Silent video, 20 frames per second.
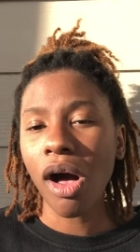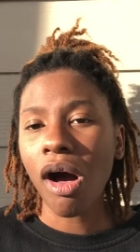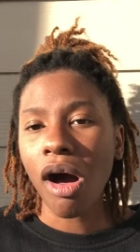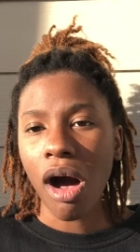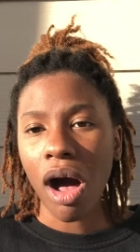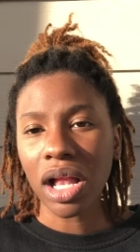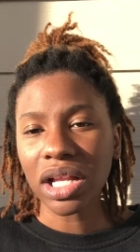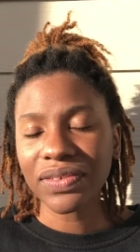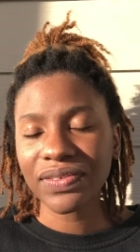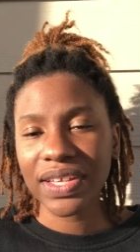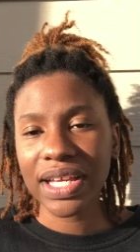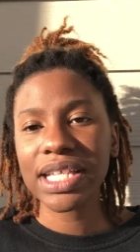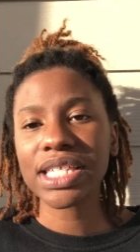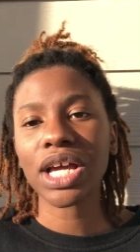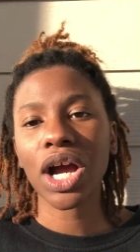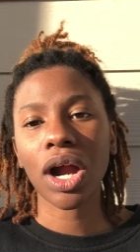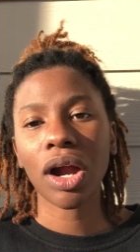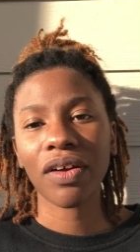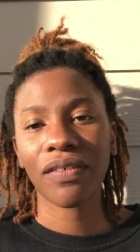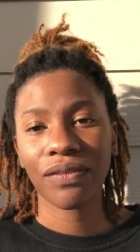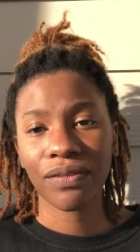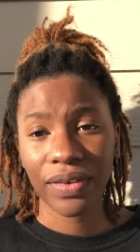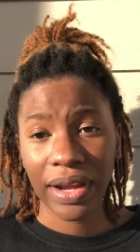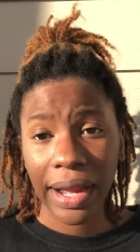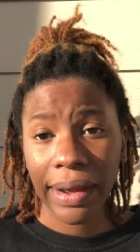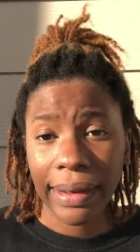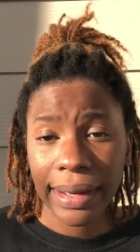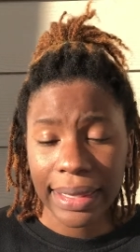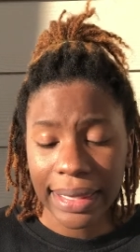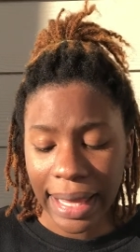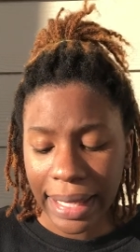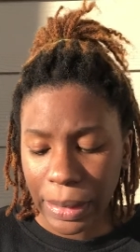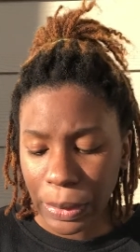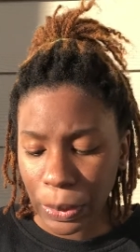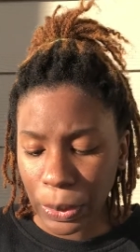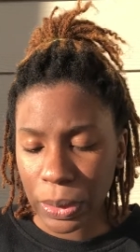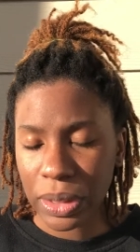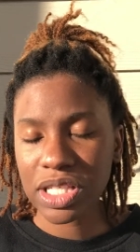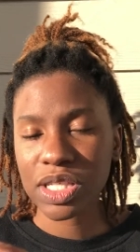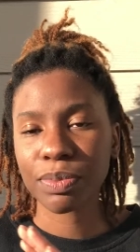All of these are very light
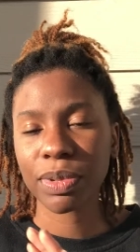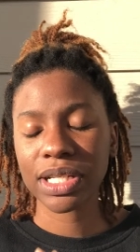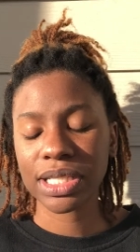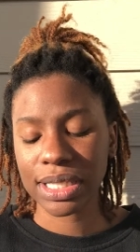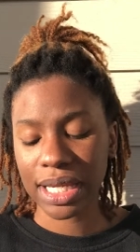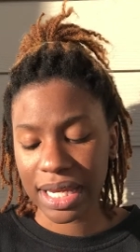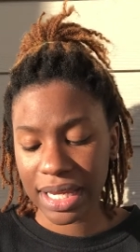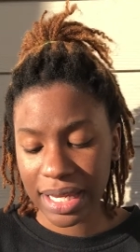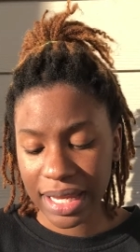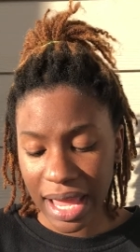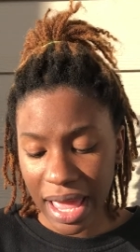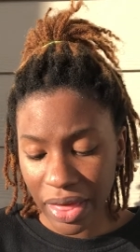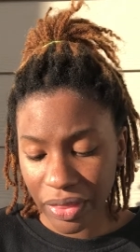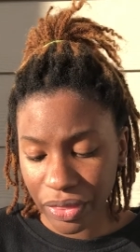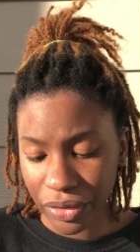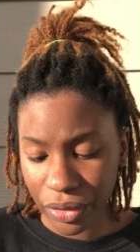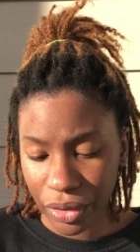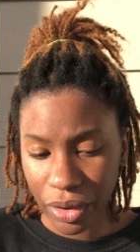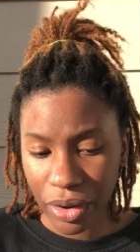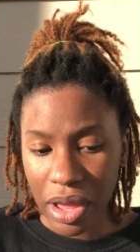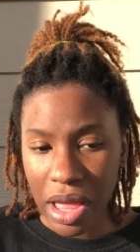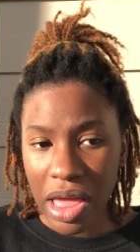oils, but together